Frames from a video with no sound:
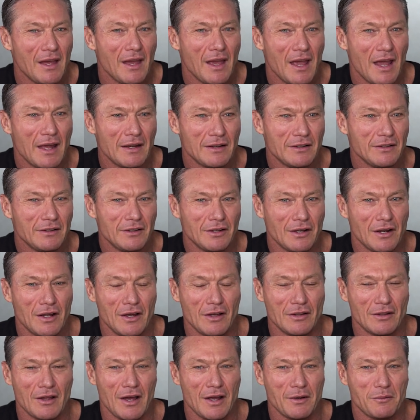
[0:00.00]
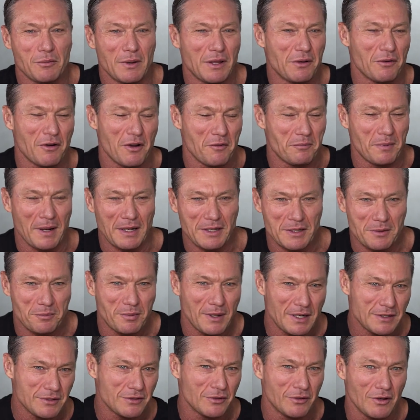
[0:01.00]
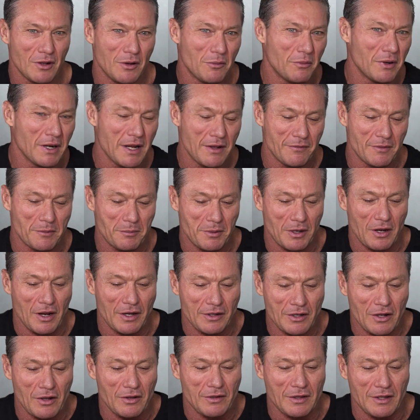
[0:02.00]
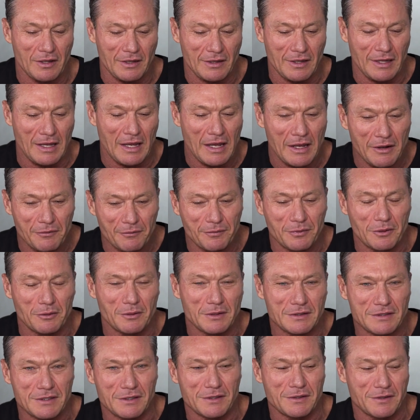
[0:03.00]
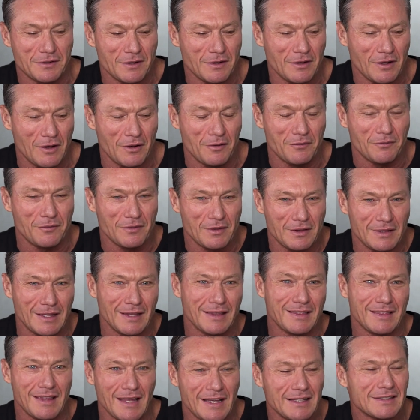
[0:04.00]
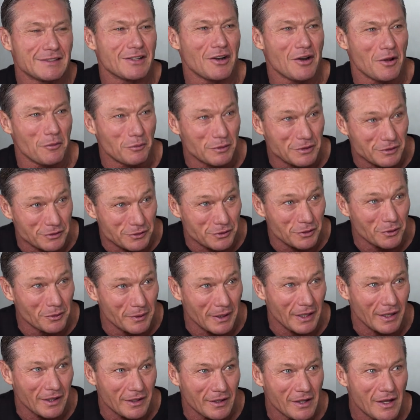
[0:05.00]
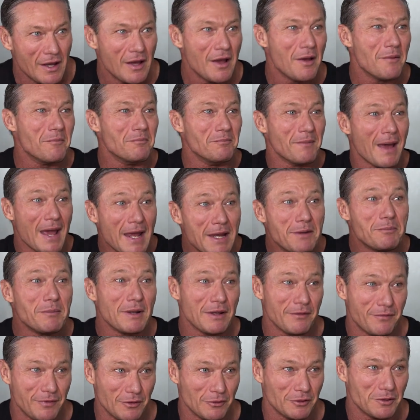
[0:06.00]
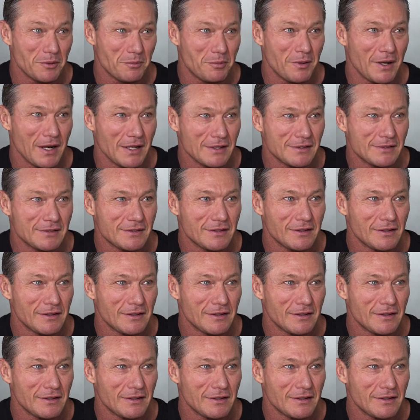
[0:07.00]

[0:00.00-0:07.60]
And, like whether I've been depressed or not, whatever, but I know that the influences of the things that I was doing made me feel depressed.